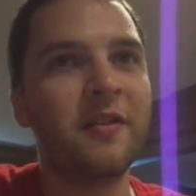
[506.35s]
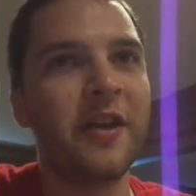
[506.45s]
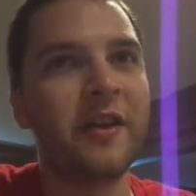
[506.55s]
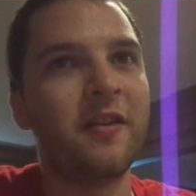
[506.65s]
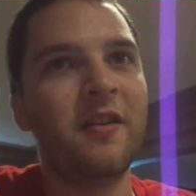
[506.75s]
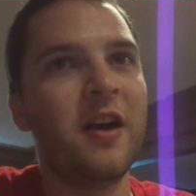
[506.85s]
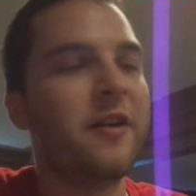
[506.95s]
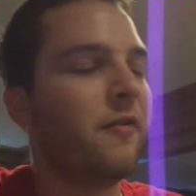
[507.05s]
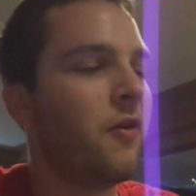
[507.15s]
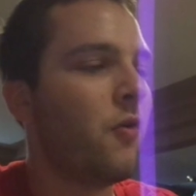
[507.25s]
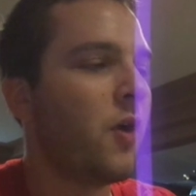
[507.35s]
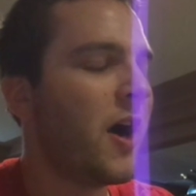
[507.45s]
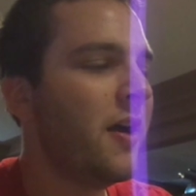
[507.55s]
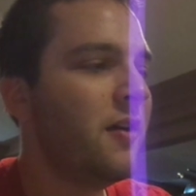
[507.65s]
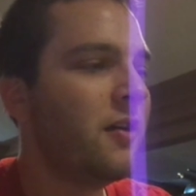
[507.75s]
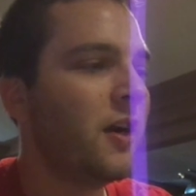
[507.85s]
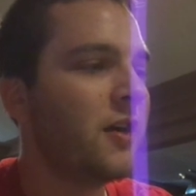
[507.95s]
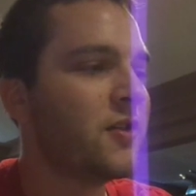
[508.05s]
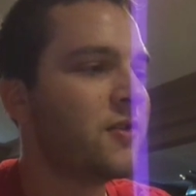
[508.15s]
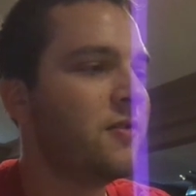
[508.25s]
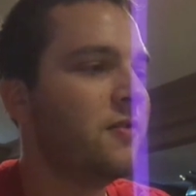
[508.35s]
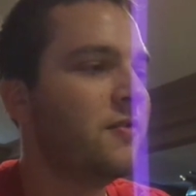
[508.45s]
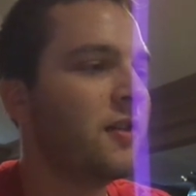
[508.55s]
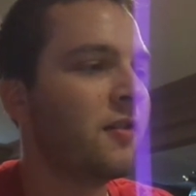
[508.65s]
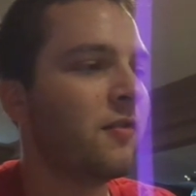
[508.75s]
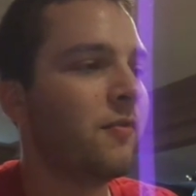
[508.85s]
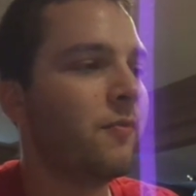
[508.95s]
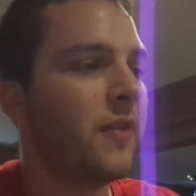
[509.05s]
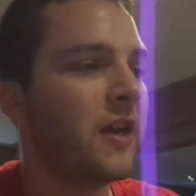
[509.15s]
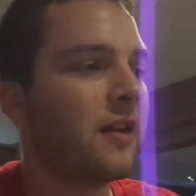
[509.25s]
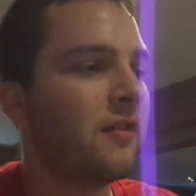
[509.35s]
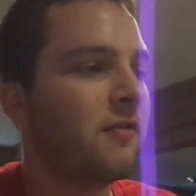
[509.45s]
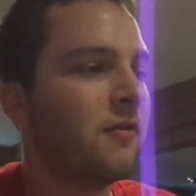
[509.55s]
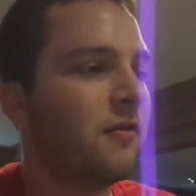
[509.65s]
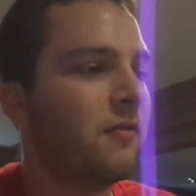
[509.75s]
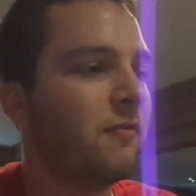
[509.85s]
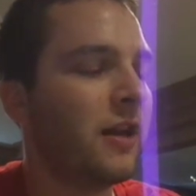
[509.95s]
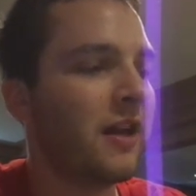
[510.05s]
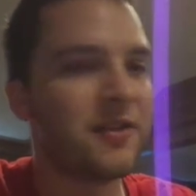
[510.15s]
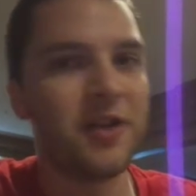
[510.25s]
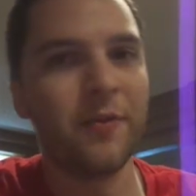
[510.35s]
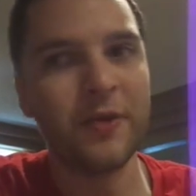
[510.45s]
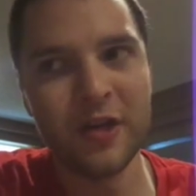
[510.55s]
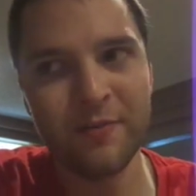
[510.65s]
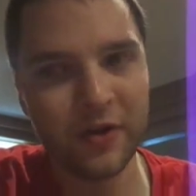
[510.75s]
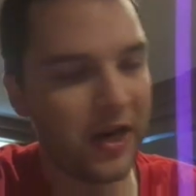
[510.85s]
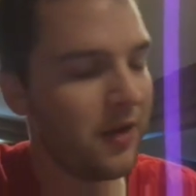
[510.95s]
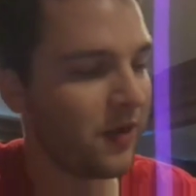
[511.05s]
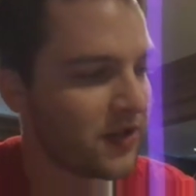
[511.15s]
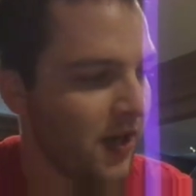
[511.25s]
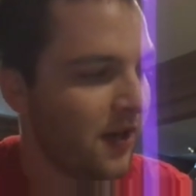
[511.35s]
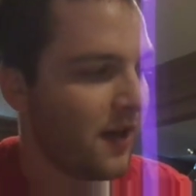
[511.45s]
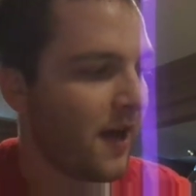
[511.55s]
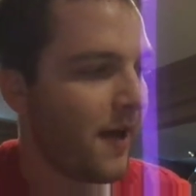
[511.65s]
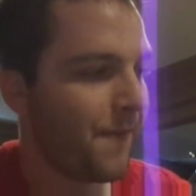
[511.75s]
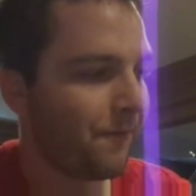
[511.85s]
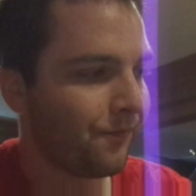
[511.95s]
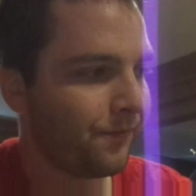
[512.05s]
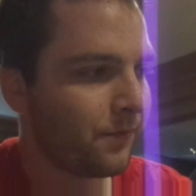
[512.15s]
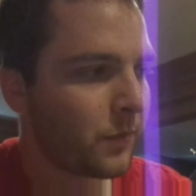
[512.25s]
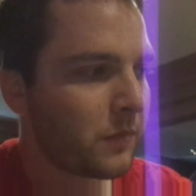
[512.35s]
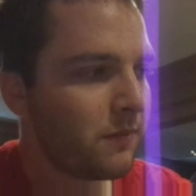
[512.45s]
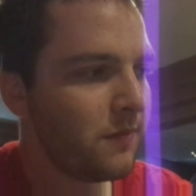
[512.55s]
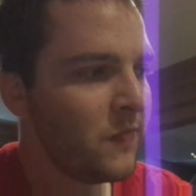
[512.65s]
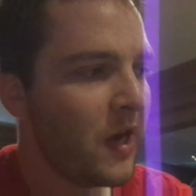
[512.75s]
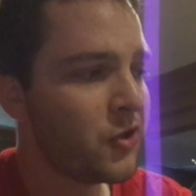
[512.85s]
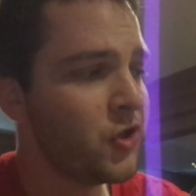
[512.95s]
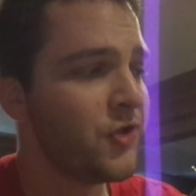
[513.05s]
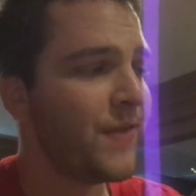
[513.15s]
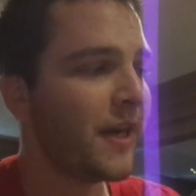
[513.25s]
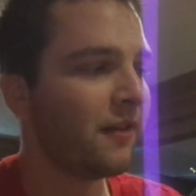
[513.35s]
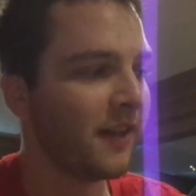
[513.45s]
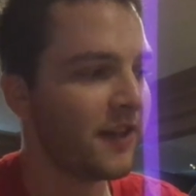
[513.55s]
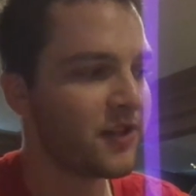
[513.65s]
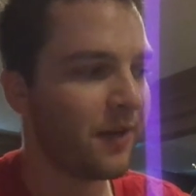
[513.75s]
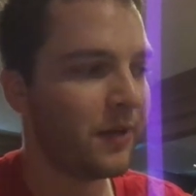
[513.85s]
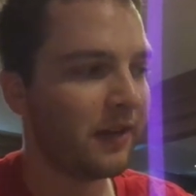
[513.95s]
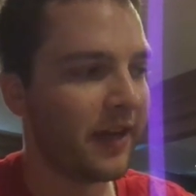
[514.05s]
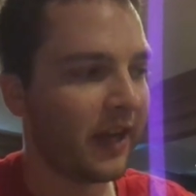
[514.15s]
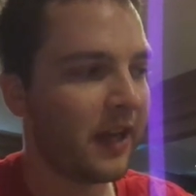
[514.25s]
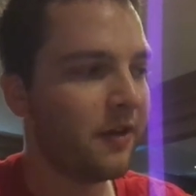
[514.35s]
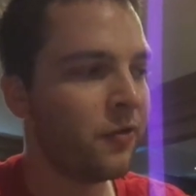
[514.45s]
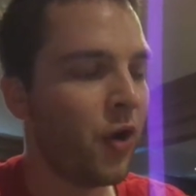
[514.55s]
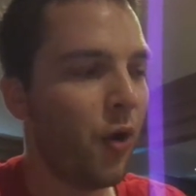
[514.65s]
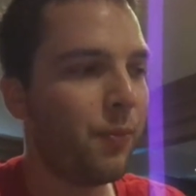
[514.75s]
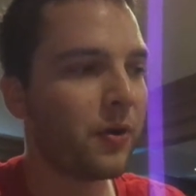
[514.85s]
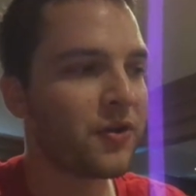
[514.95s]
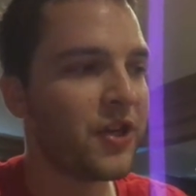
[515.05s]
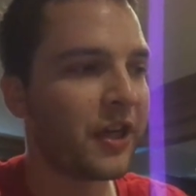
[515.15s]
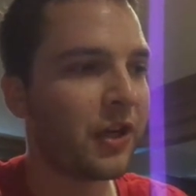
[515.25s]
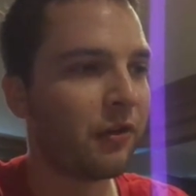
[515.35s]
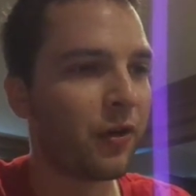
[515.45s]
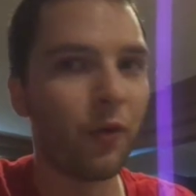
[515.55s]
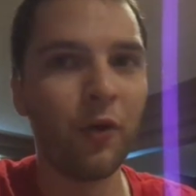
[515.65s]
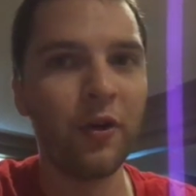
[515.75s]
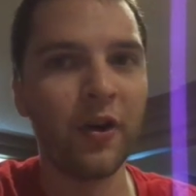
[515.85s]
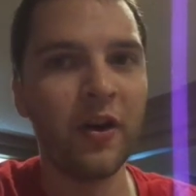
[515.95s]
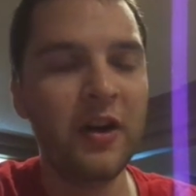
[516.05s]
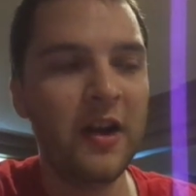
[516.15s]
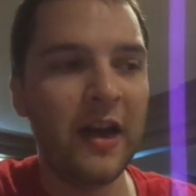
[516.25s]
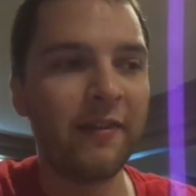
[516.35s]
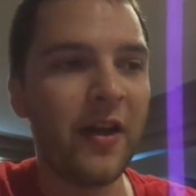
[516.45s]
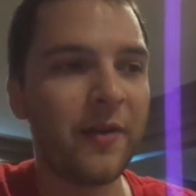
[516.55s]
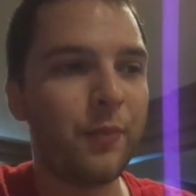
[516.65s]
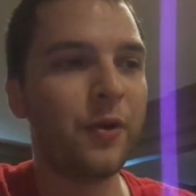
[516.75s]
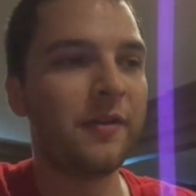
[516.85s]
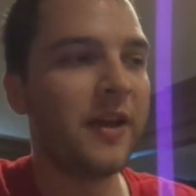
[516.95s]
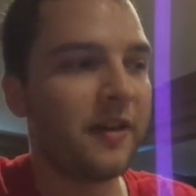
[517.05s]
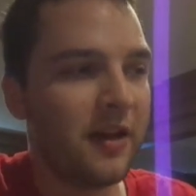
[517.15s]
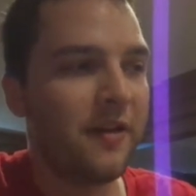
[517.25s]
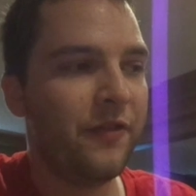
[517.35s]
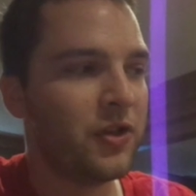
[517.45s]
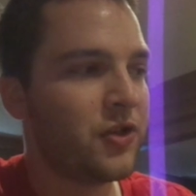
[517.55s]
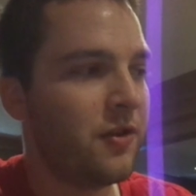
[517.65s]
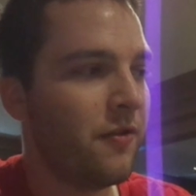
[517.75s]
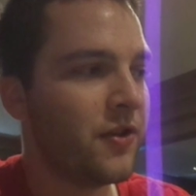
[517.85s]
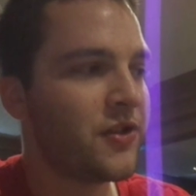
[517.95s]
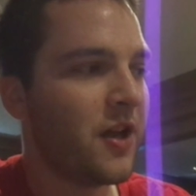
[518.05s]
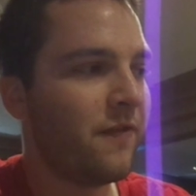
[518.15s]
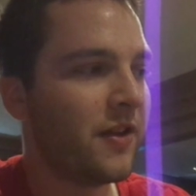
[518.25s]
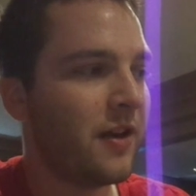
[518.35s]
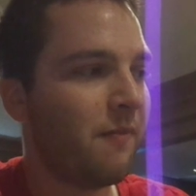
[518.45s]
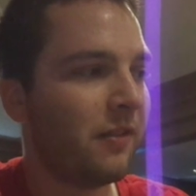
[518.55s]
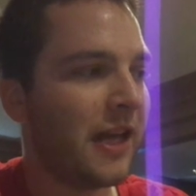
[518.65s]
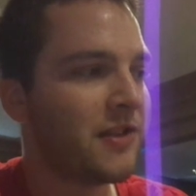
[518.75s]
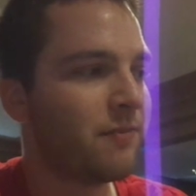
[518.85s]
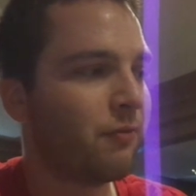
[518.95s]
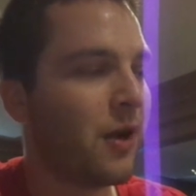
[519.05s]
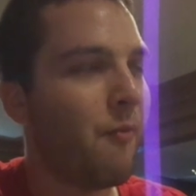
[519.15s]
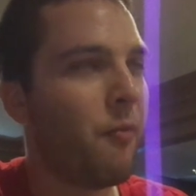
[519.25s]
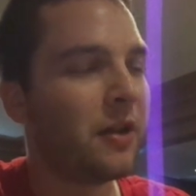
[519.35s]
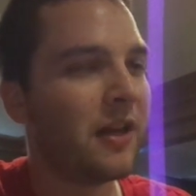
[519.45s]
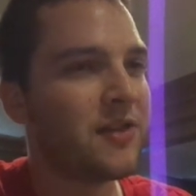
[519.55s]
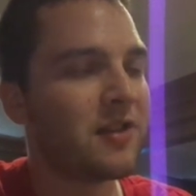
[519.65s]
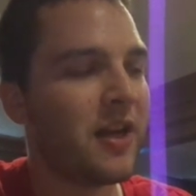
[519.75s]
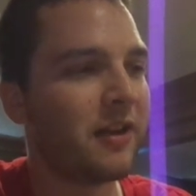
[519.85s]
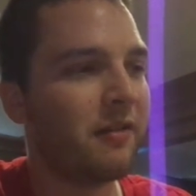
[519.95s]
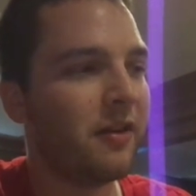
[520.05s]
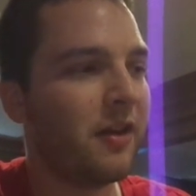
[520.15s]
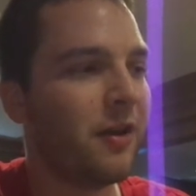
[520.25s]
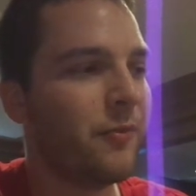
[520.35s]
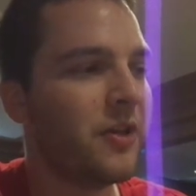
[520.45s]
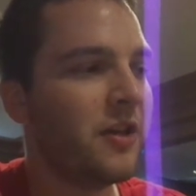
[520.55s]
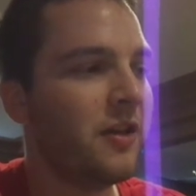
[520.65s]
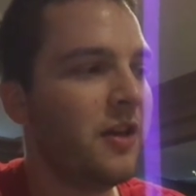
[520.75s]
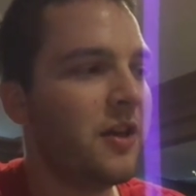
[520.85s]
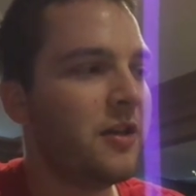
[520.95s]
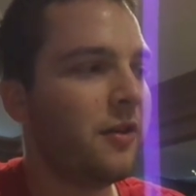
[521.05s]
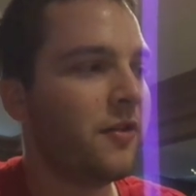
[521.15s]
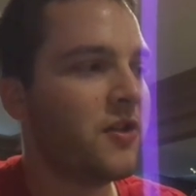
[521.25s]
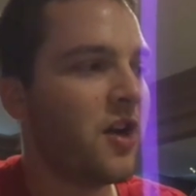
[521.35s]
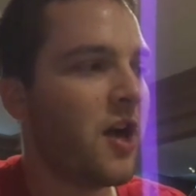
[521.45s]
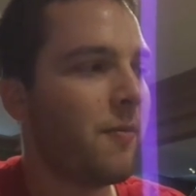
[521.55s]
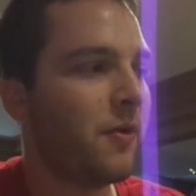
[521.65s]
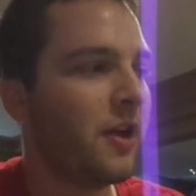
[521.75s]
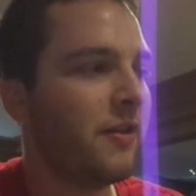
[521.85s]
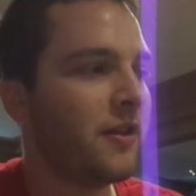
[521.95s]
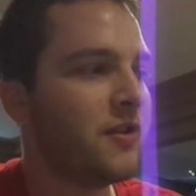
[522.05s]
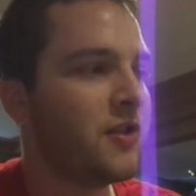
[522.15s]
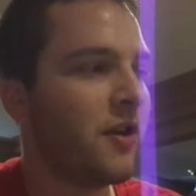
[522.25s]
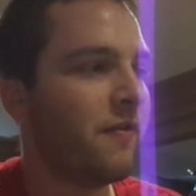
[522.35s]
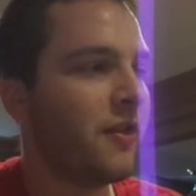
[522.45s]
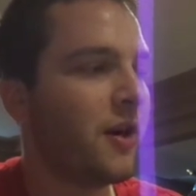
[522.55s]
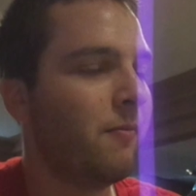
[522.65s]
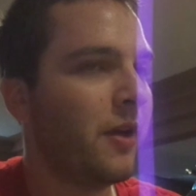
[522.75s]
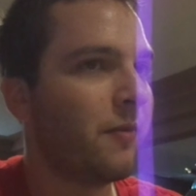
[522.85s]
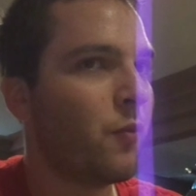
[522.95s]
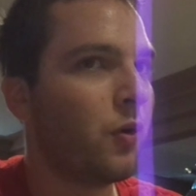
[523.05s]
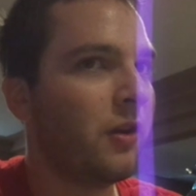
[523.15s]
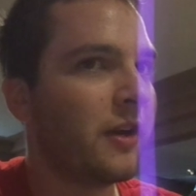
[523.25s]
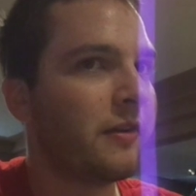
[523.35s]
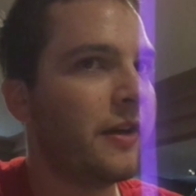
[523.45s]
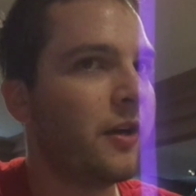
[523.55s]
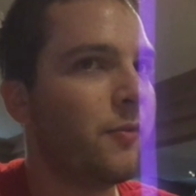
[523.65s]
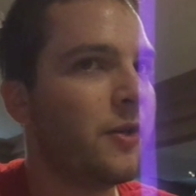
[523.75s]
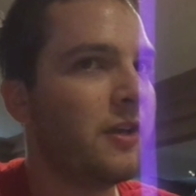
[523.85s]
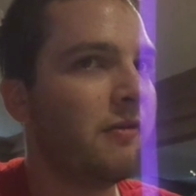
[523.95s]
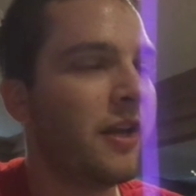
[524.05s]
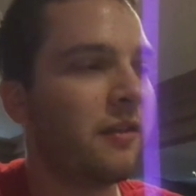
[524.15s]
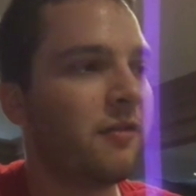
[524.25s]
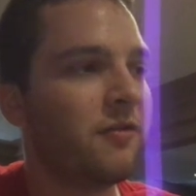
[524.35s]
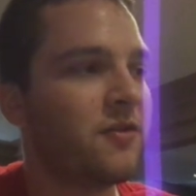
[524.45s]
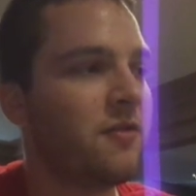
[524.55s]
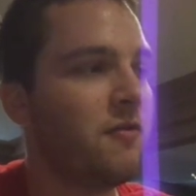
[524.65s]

Like, I don't know why. I just didn't make it my next LP. But anyways, I should just make a list and be like, in no particular order, and like put like the stuff that I'm probably less likely to LP near the top, and then stuff that I'm like more likely to LP like just